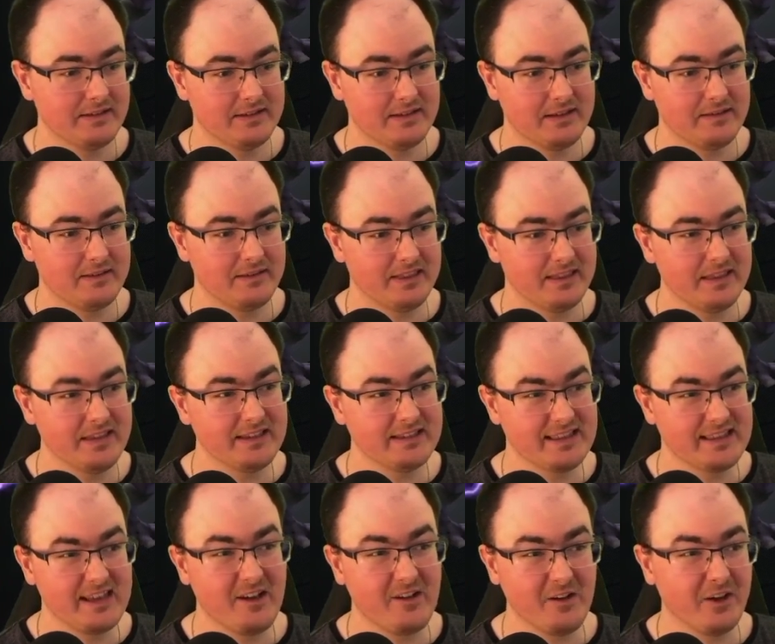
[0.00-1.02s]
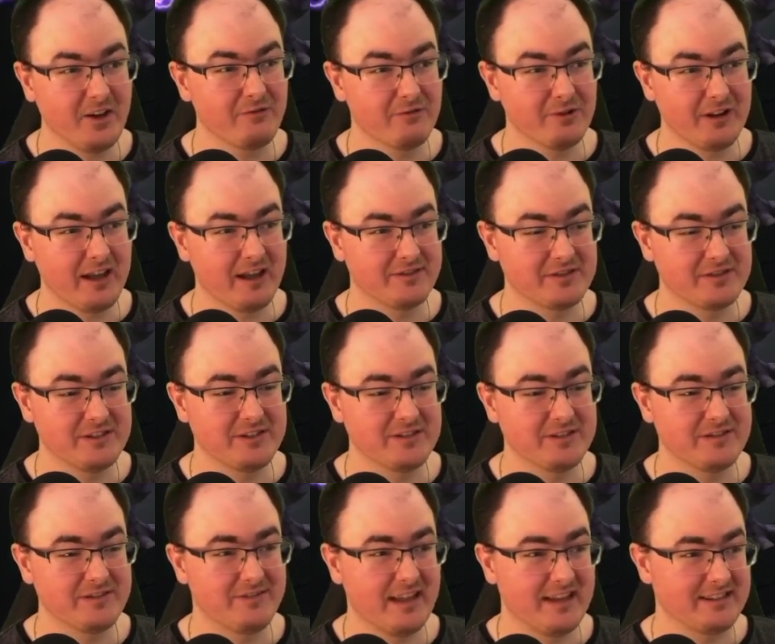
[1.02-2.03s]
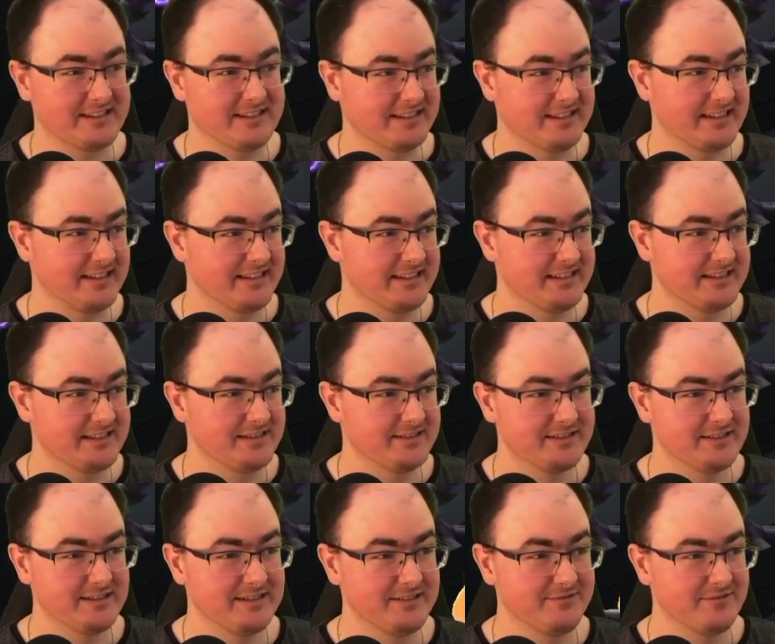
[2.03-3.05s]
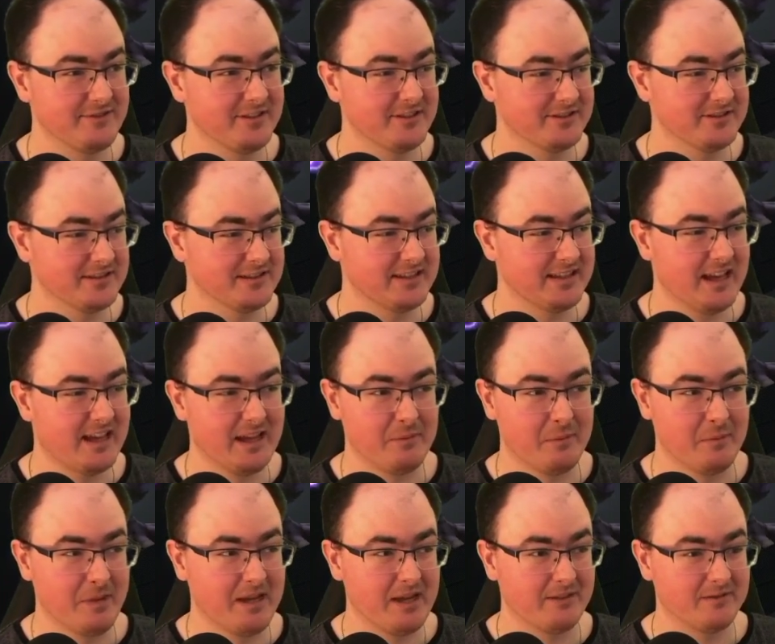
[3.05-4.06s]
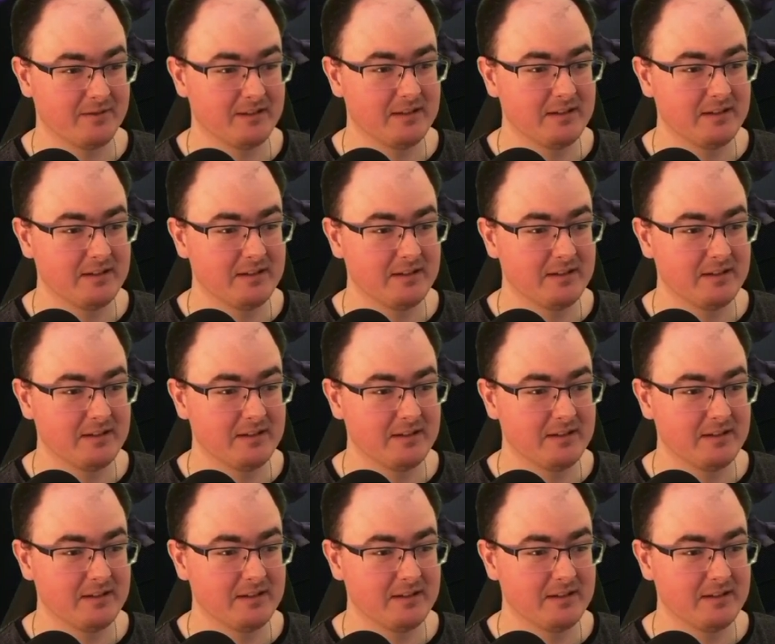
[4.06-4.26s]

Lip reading: And the thing is, they are going to run out of turns eventually. Just you've got to time them out.